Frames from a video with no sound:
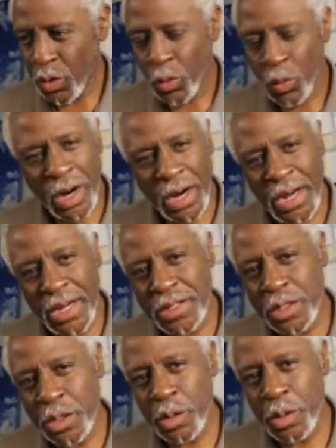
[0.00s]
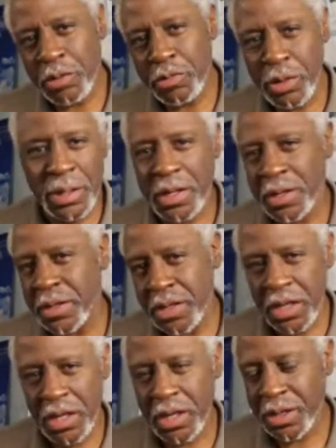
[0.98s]
why do we really
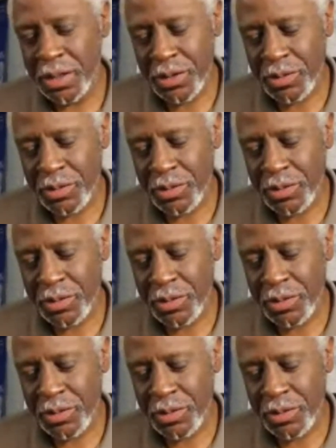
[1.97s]
need